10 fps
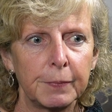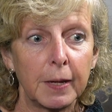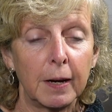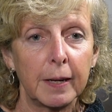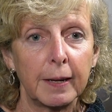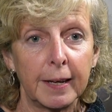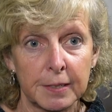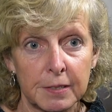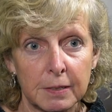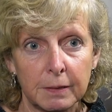Guy
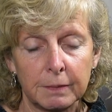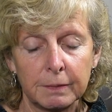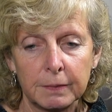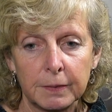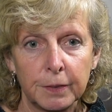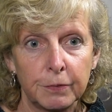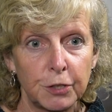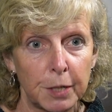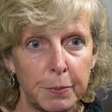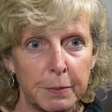Anderson of
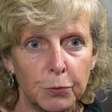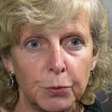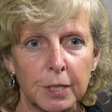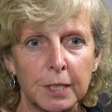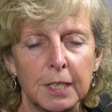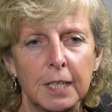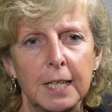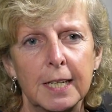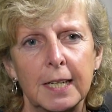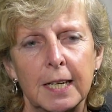JP Morgan,
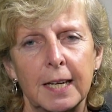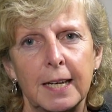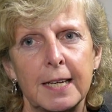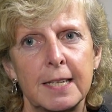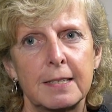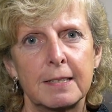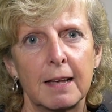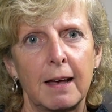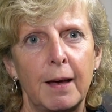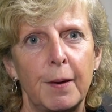he's
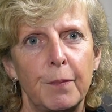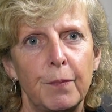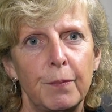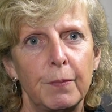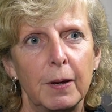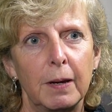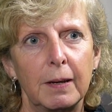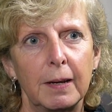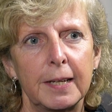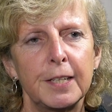
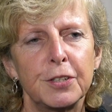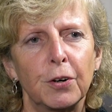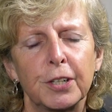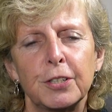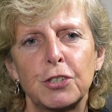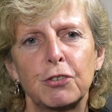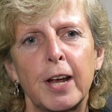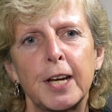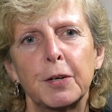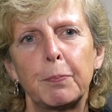not
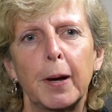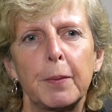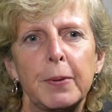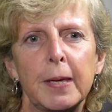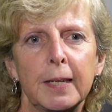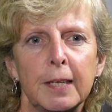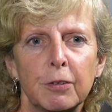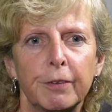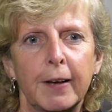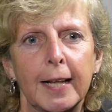constrained by being
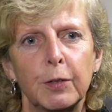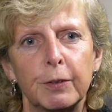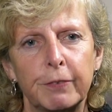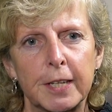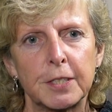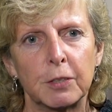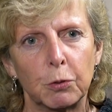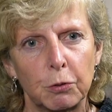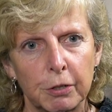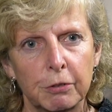either a value investor
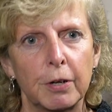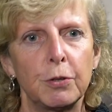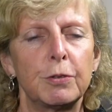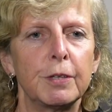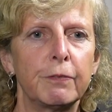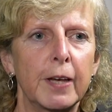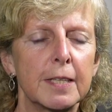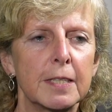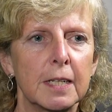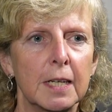or a growth
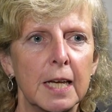investor.